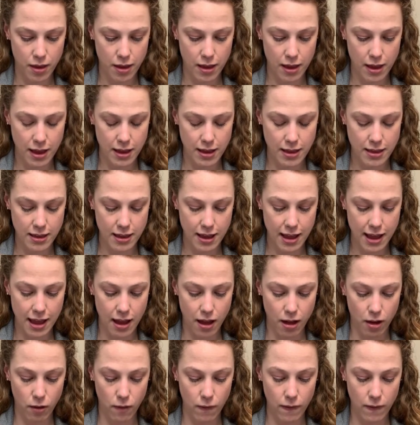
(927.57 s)
And
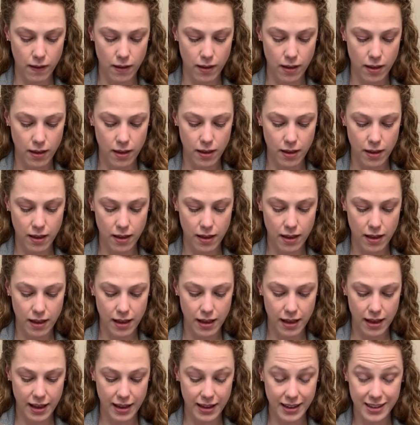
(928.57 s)
now
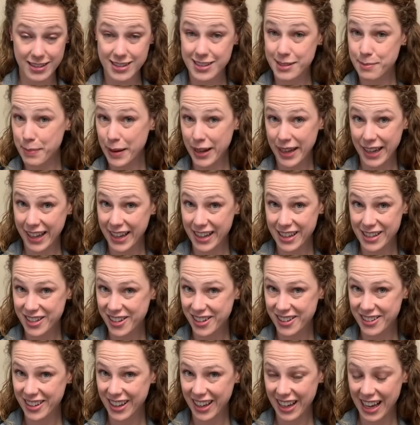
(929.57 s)
I can spin it
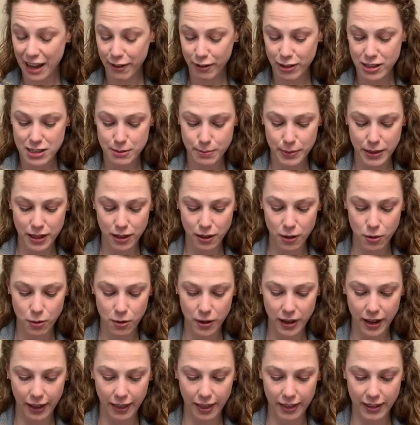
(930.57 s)
just like I would spin a
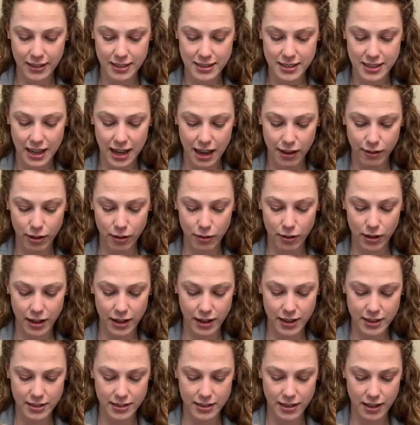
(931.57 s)
coin. Let's see how it
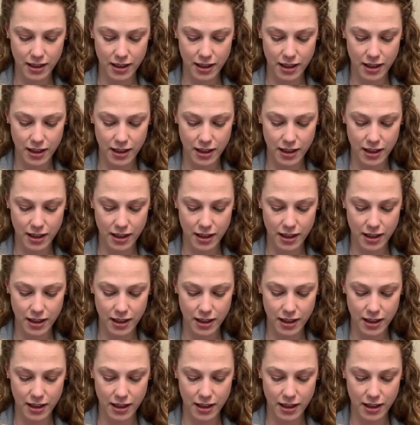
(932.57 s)
works.